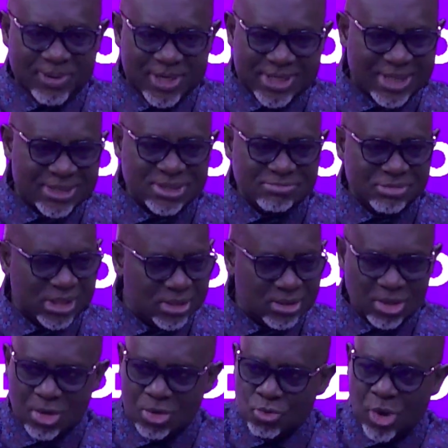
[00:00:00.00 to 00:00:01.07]
doesn't mean,
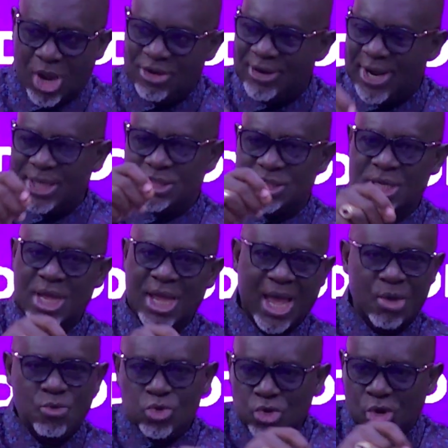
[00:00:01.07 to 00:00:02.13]
we are right.
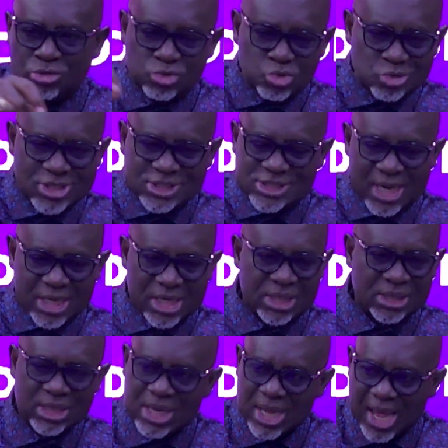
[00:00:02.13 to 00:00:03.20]
I will not do this again.
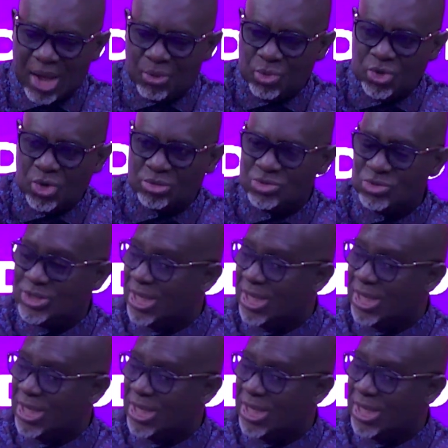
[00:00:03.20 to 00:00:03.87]
I will not do that.